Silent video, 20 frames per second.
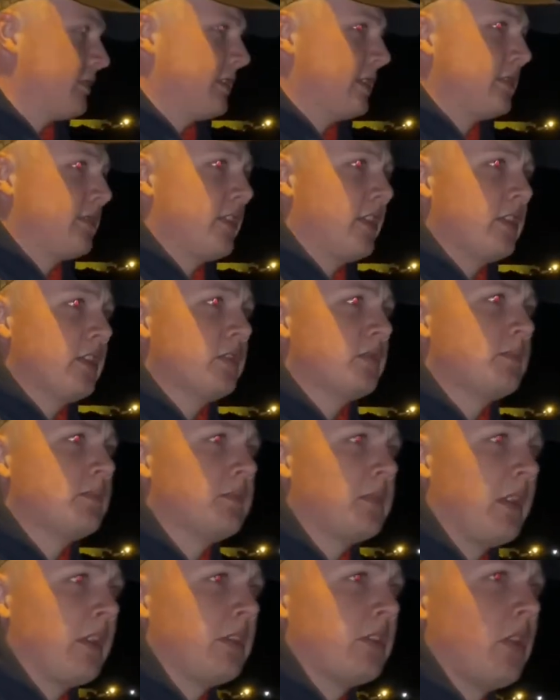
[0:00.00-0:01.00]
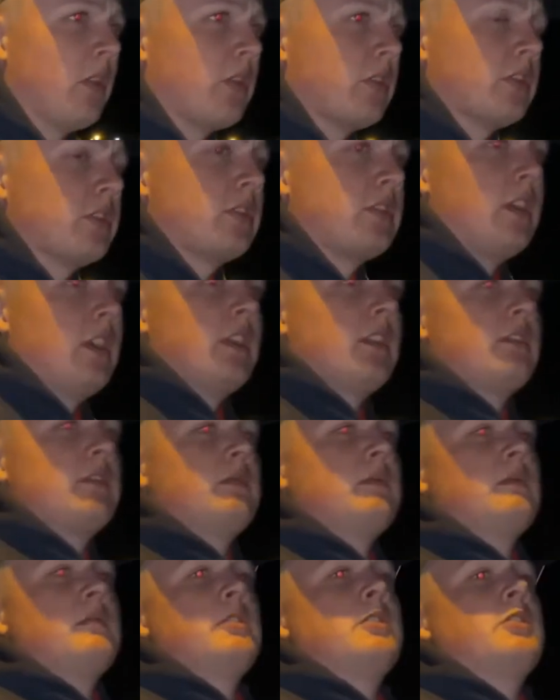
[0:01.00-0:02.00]
venue, Barry Dock, is
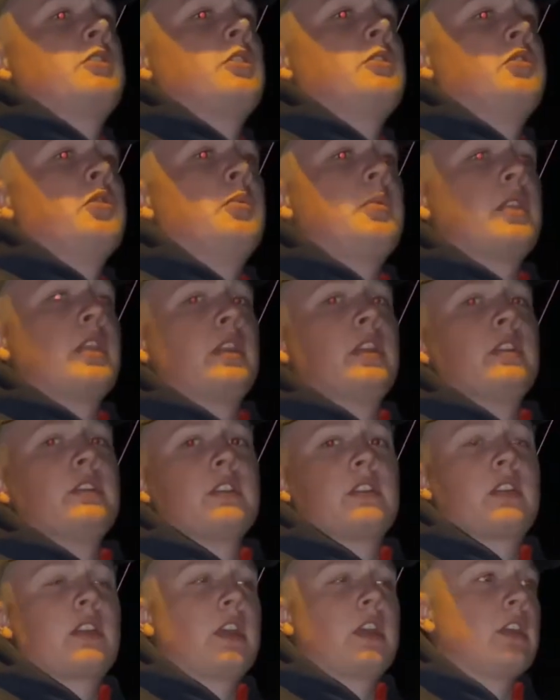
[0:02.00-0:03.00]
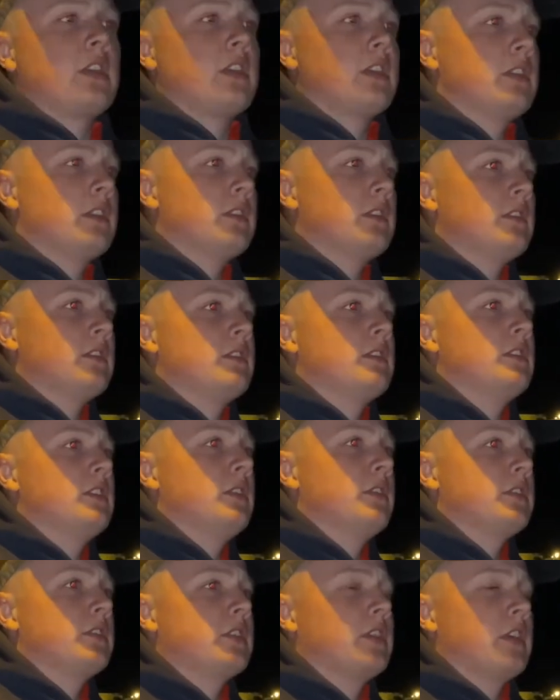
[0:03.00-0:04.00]
good for beginners, I think. You know,
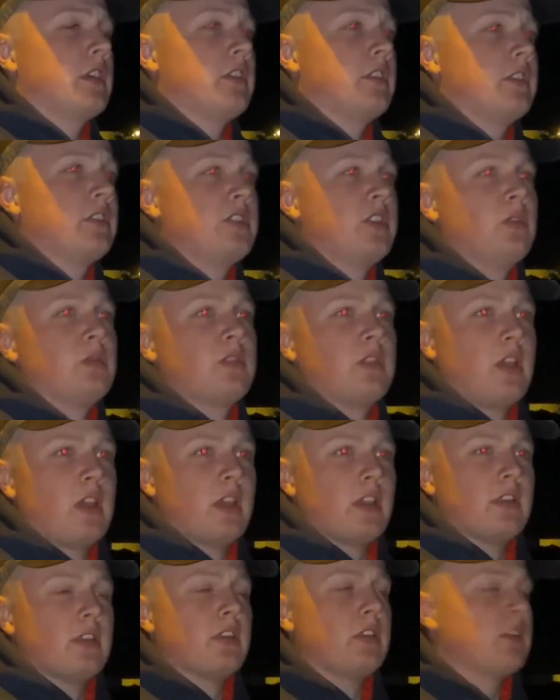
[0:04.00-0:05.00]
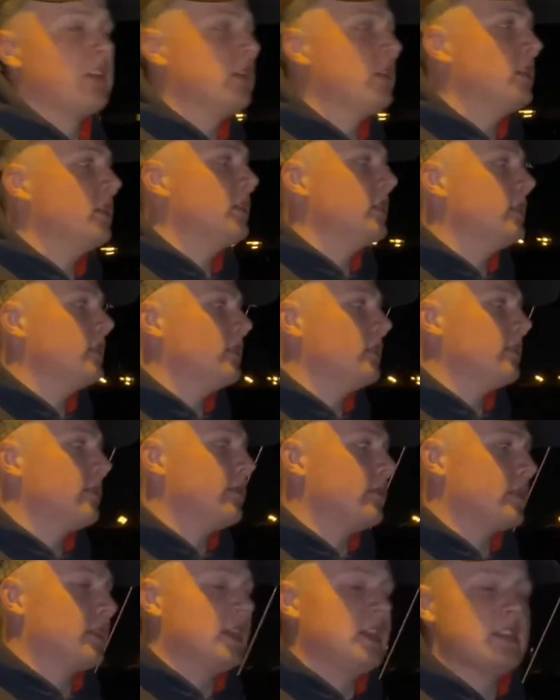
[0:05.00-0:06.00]
there's no tide, it's
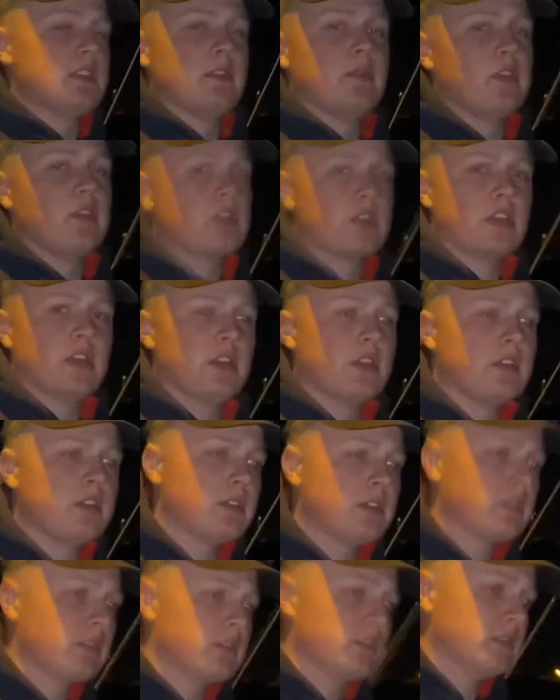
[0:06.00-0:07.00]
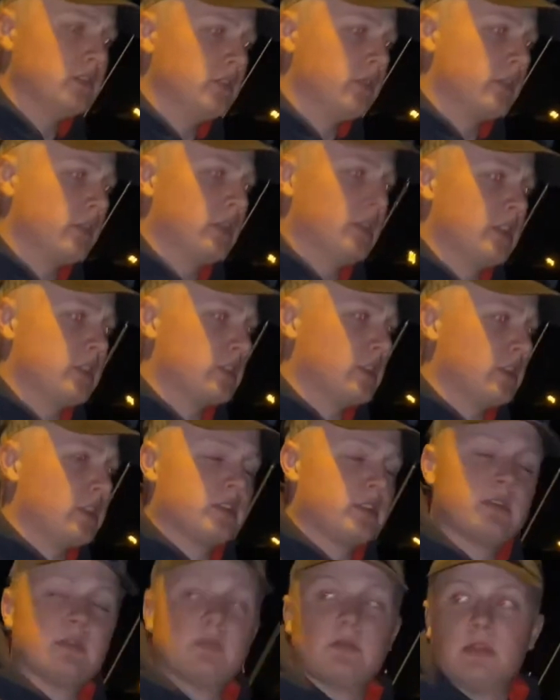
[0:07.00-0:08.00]
easy fishing. You can literally,
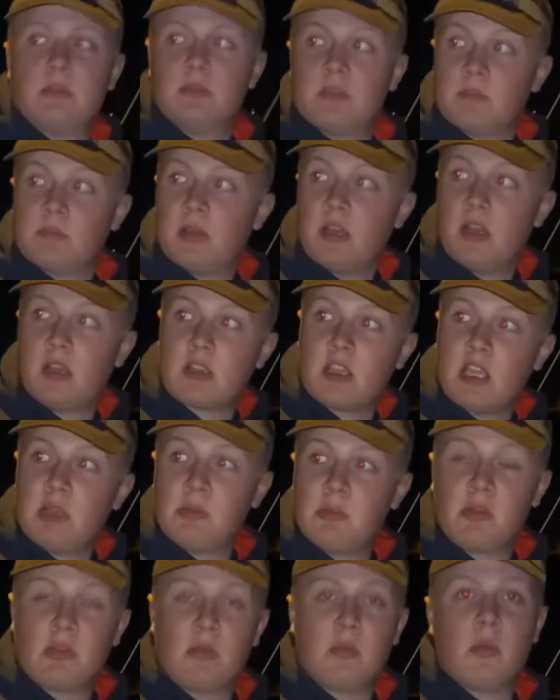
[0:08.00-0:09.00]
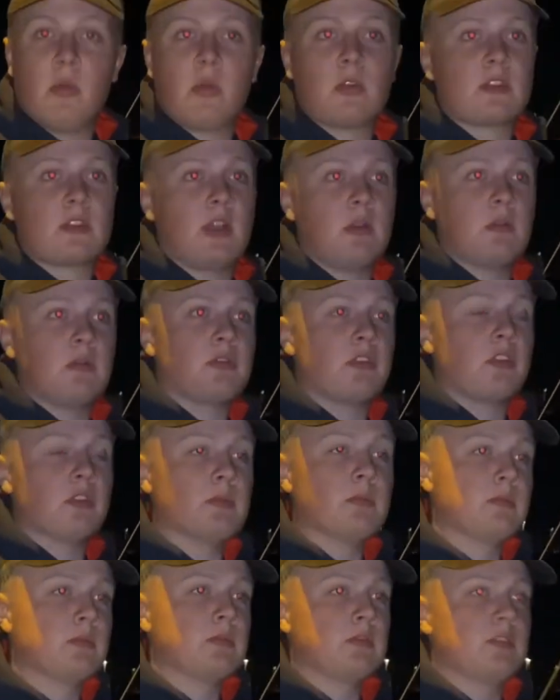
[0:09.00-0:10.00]
you can park up, you can walk down from,
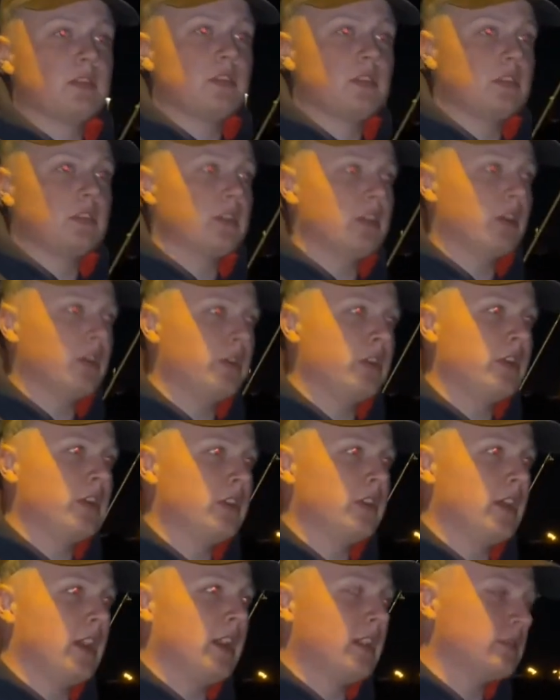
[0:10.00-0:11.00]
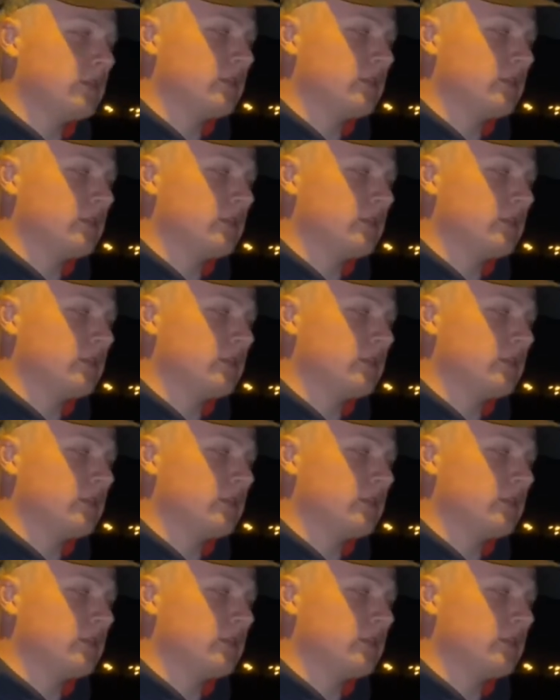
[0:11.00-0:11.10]
you know, in your house, you